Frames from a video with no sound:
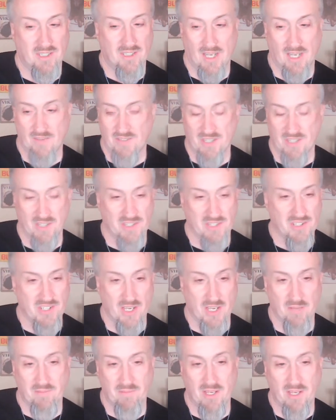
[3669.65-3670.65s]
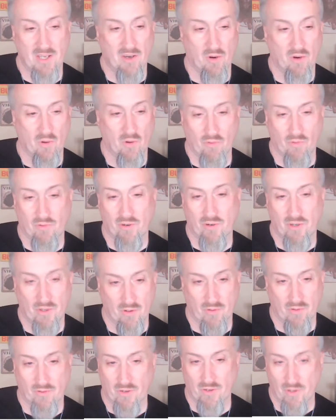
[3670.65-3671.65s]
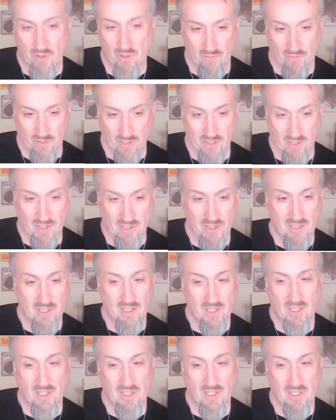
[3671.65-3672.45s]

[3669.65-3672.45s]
I've said the same thing over and over and over.